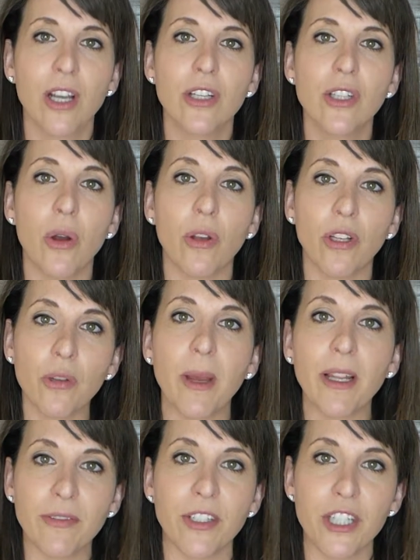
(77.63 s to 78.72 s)
So your
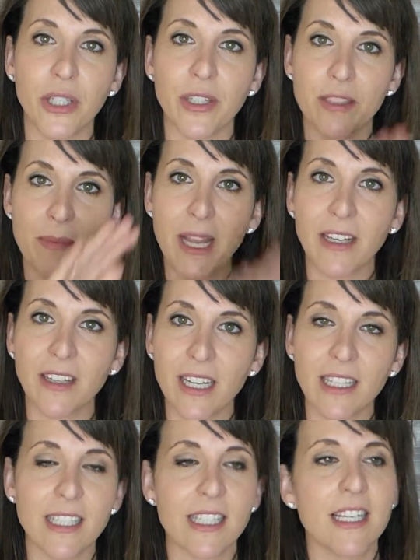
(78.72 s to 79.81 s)
beneficiaries, make a
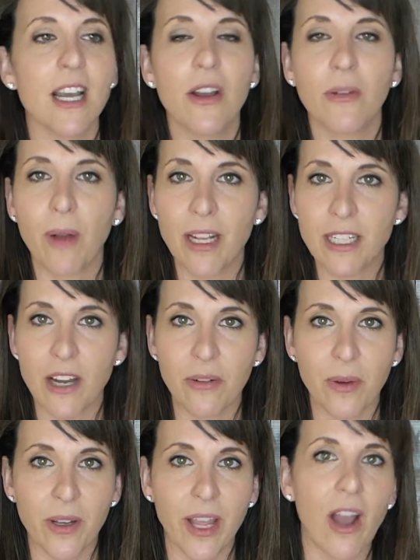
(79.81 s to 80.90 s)
list, write down
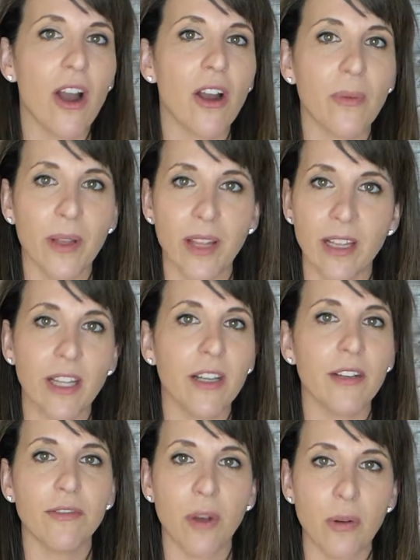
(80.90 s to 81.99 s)
where they are, where they
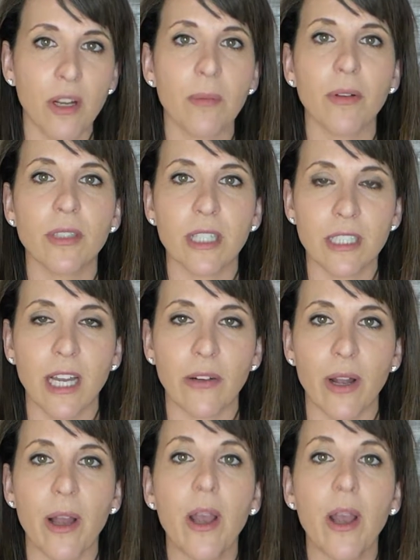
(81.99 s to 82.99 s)
live, phone numbers, etc.